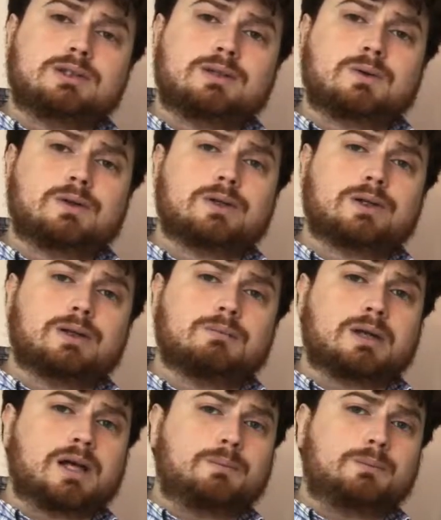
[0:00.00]
in order to
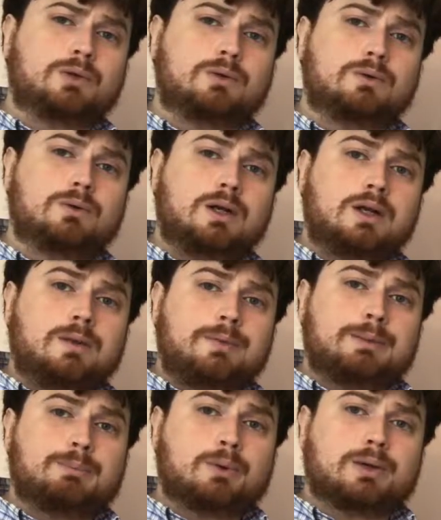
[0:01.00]
get mapped to
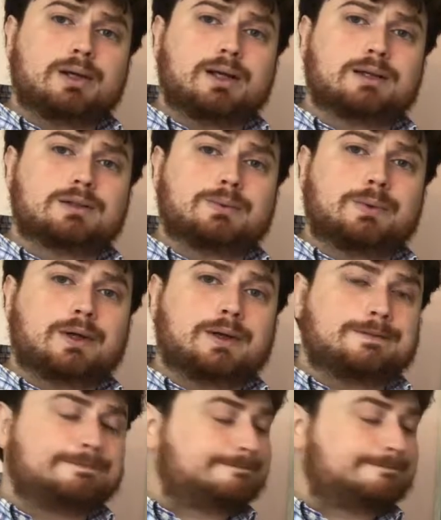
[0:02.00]
the point xy.